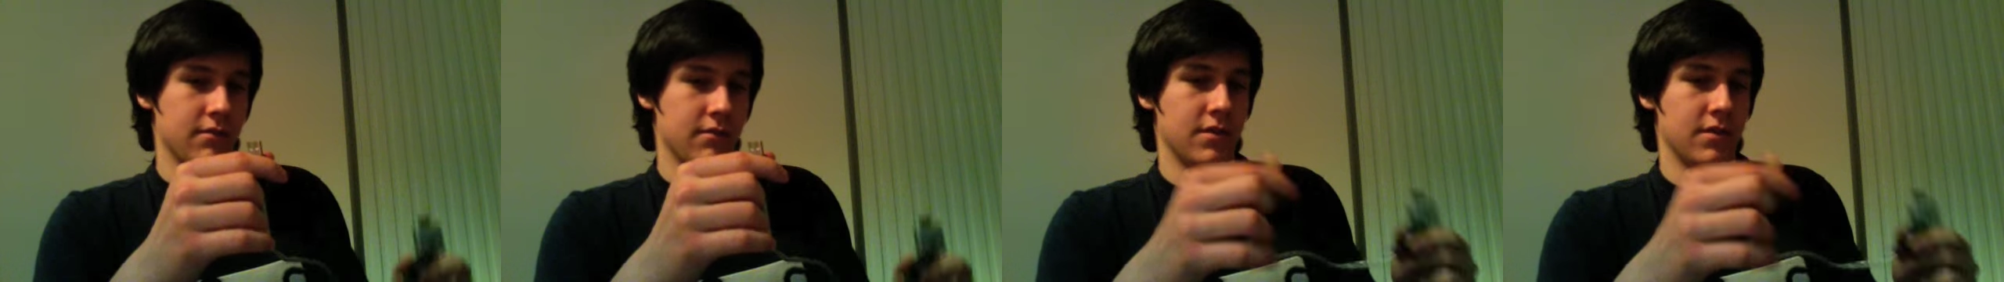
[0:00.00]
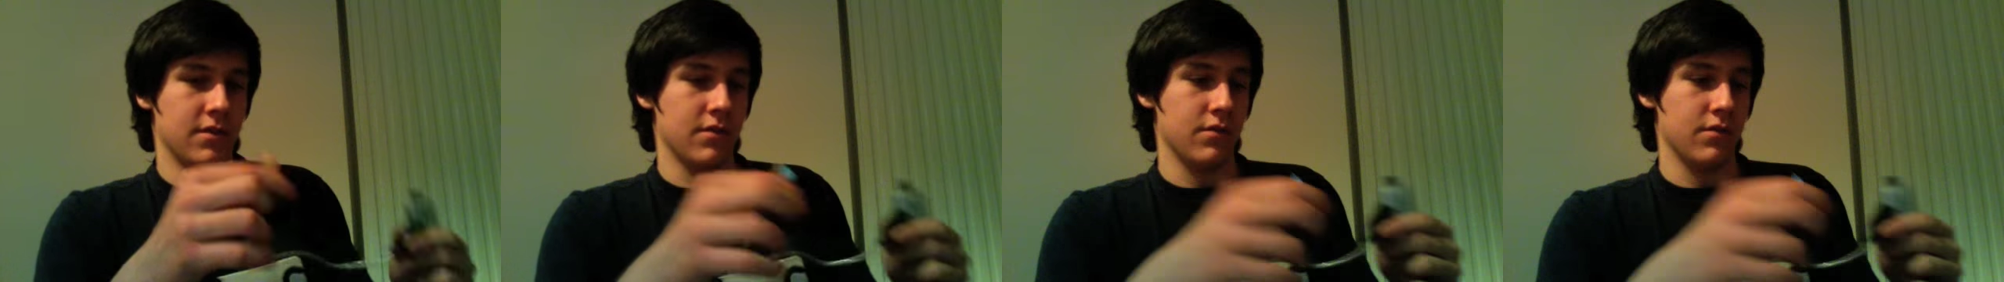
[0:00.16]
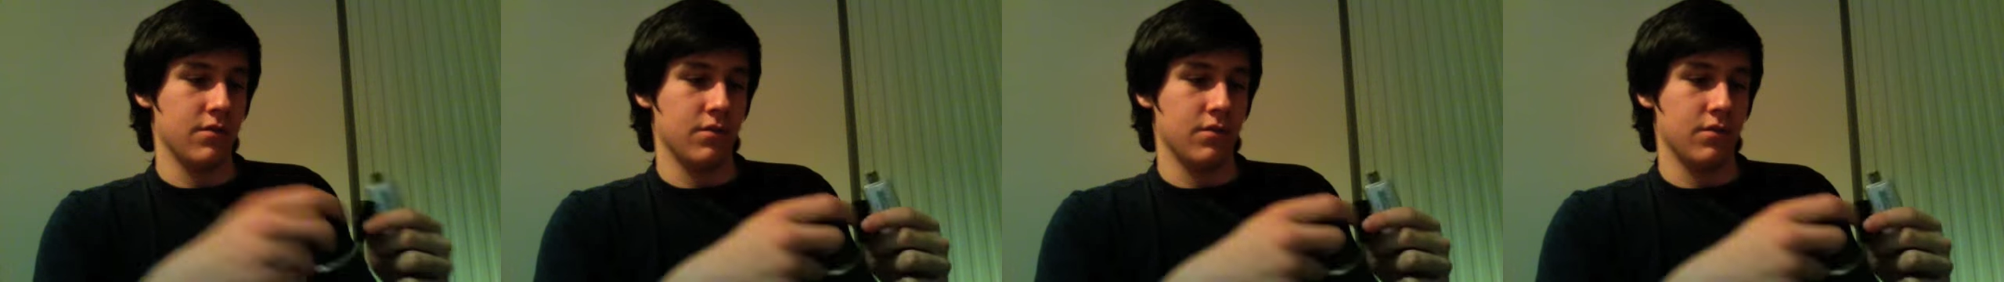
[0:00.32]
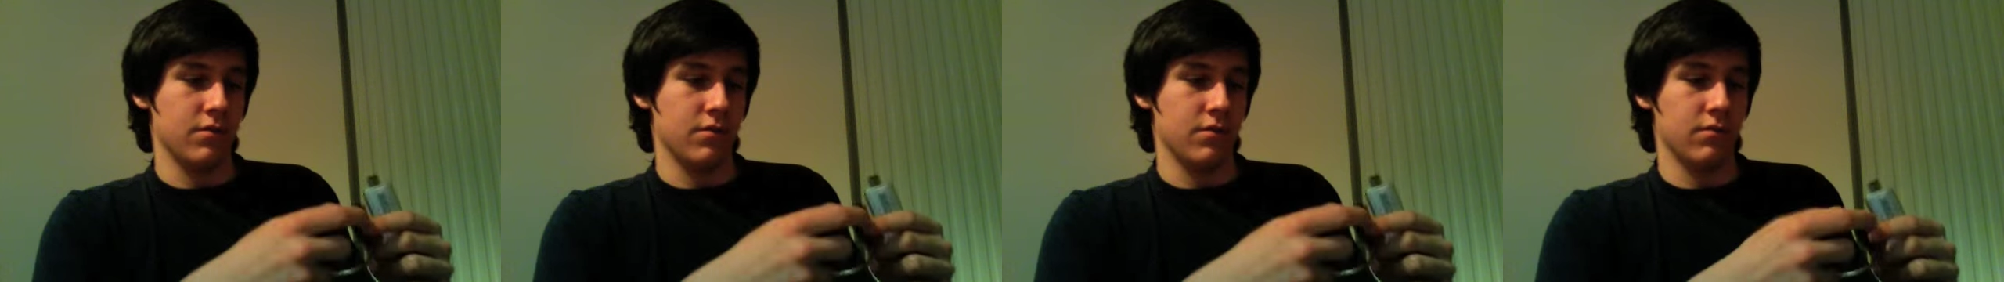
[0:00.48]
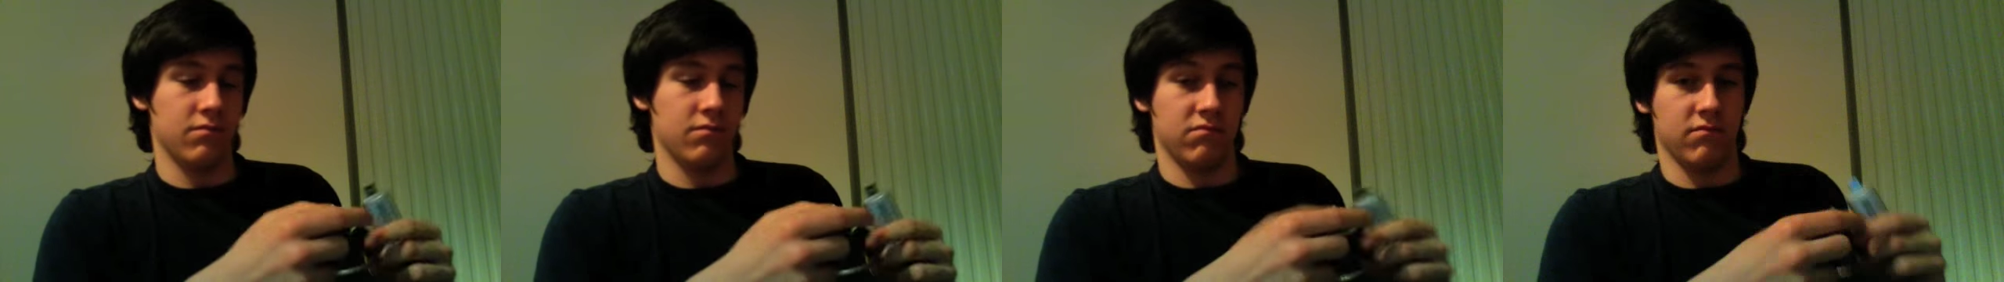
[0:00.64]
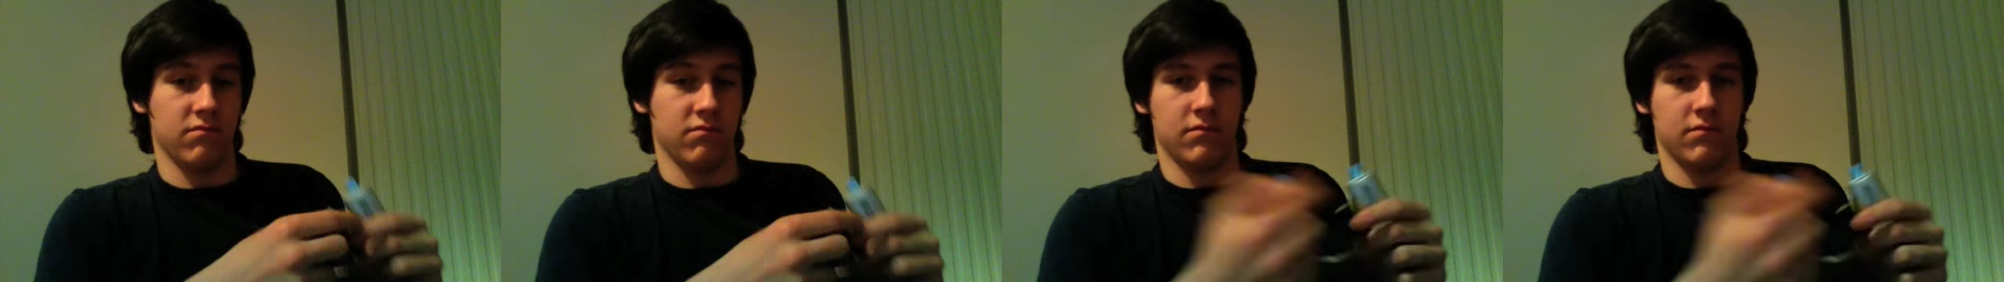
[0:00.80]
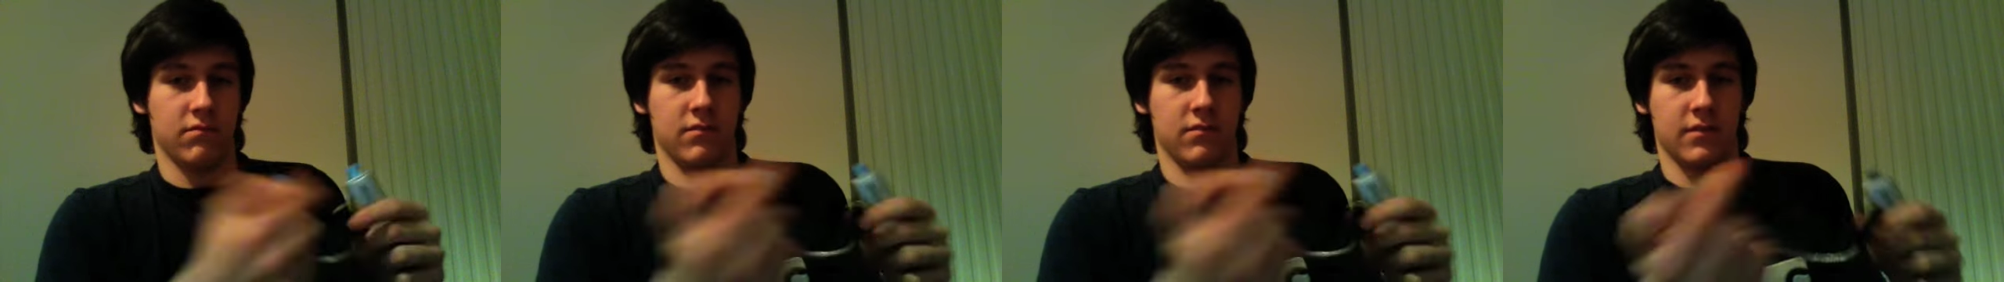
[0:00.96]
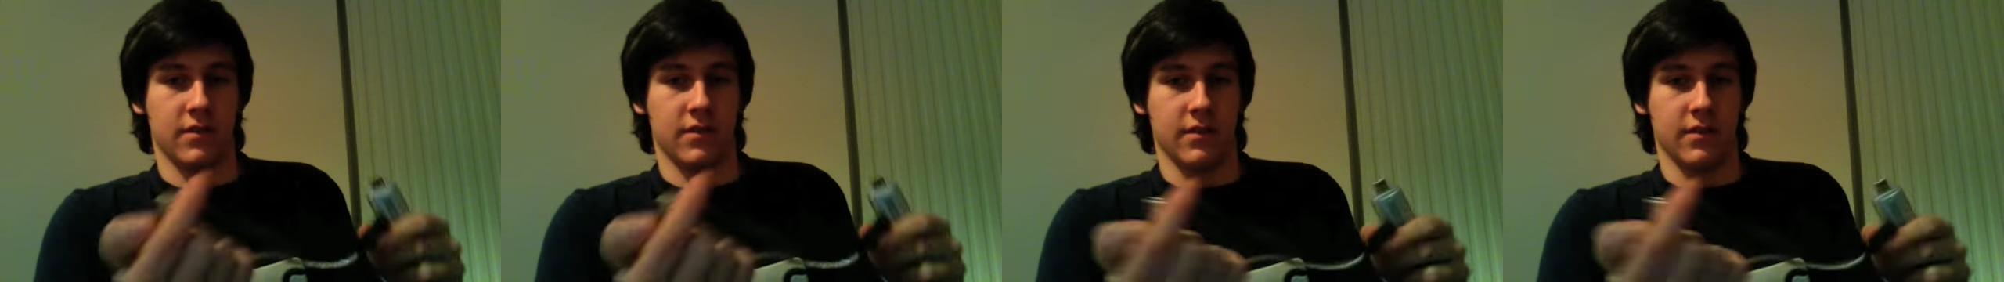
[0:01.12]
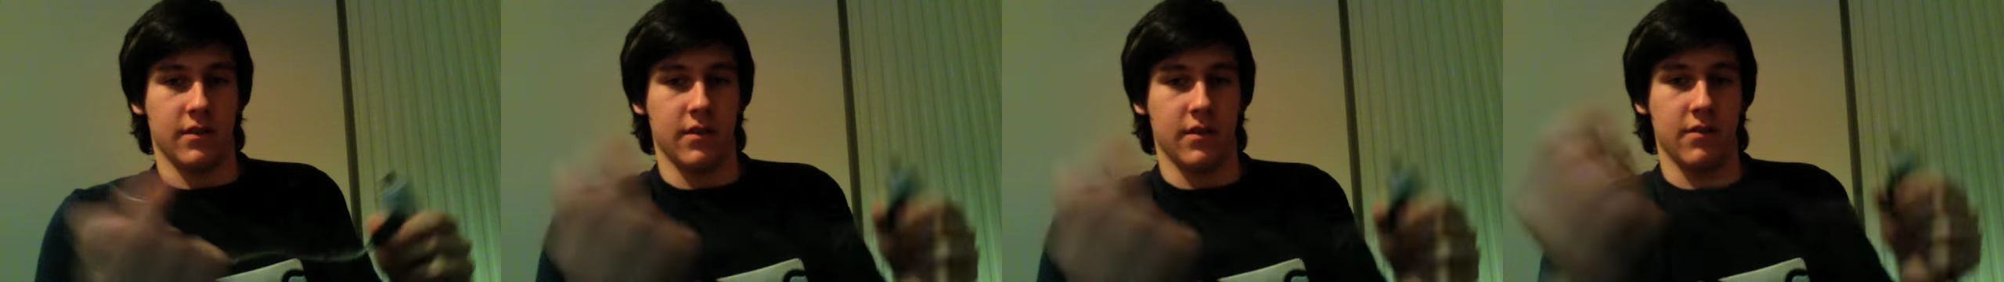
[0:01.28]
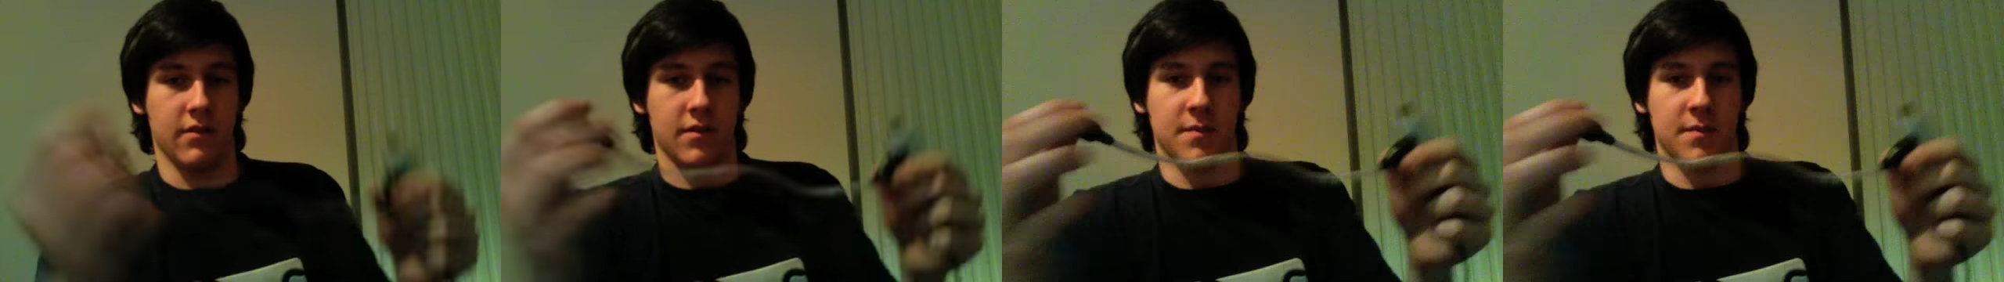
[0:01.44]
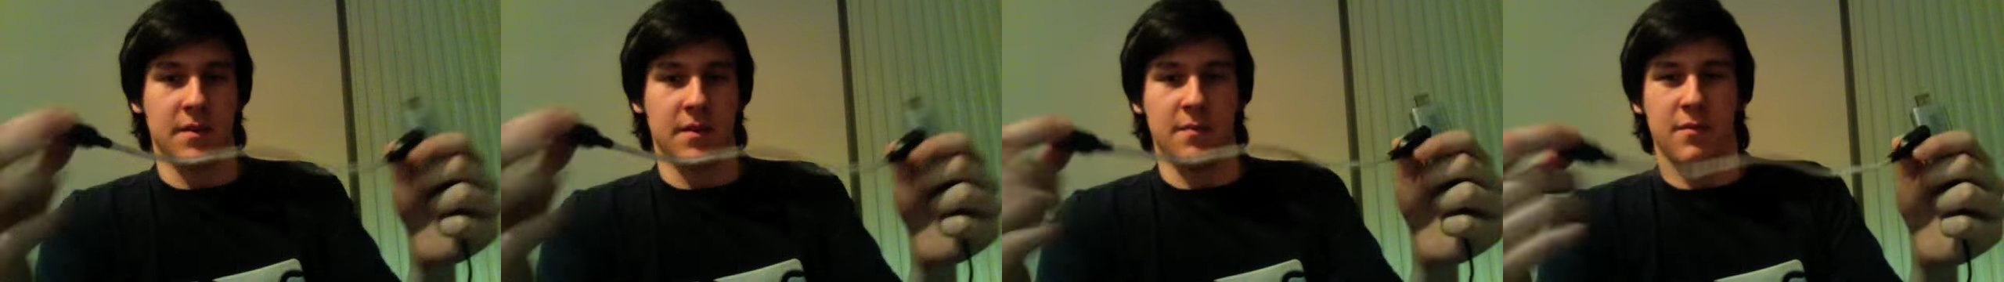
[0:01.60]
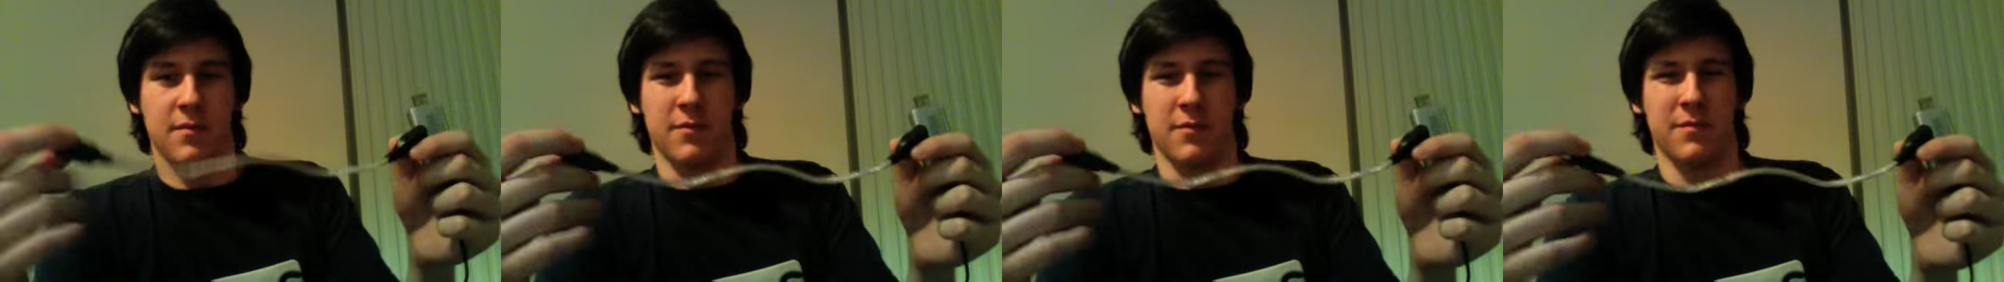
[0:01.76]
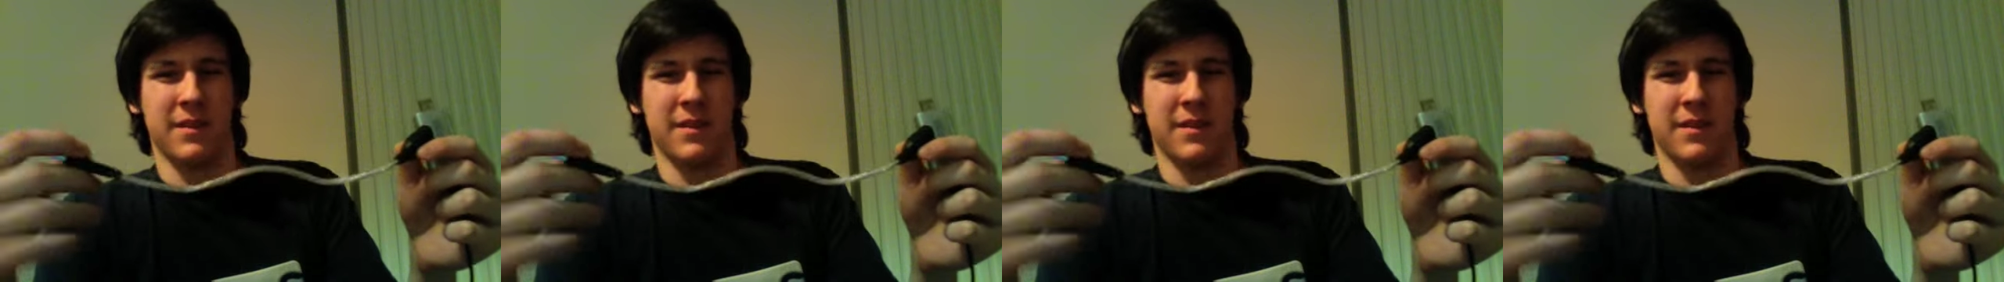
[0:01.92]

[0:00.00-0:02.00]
to the USB port,